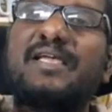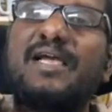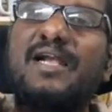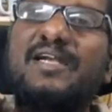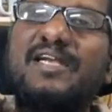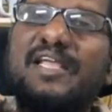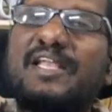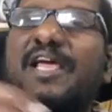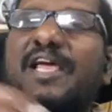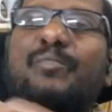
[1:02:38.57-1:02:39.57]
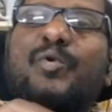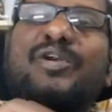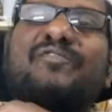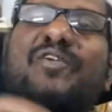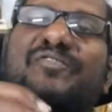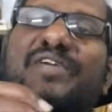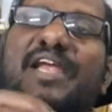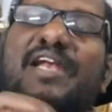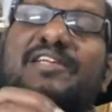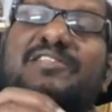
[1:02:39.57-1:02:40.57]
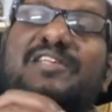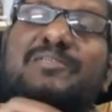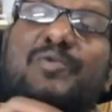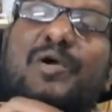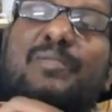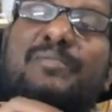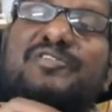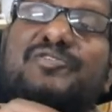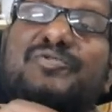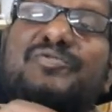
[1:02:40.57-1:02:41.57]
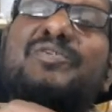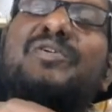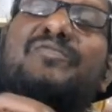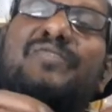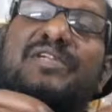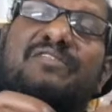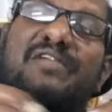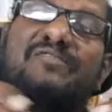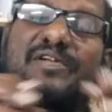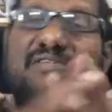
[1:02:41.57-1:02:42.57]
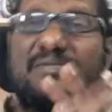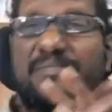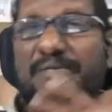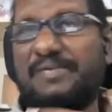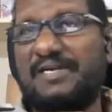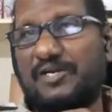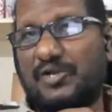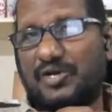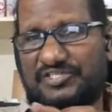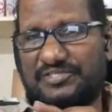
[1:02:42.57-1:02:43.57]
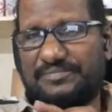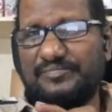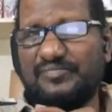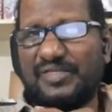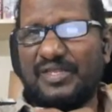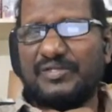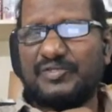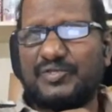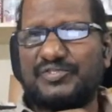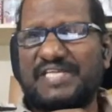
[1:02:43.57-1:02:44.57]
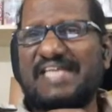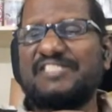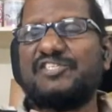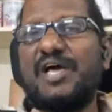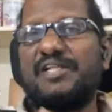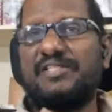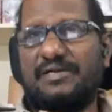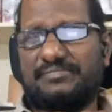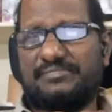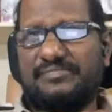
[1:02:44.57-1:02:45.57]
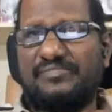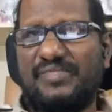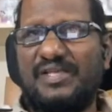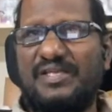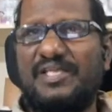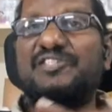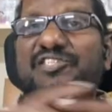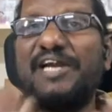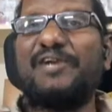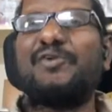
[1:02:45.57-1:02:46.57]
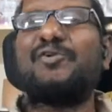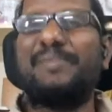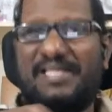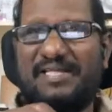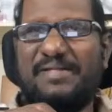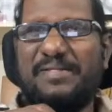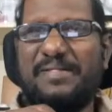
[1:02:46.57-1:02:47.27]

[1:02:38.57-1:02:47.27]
ulterior motive of creating such problem is for the welfare of the people at large. So Sage Narada is said to be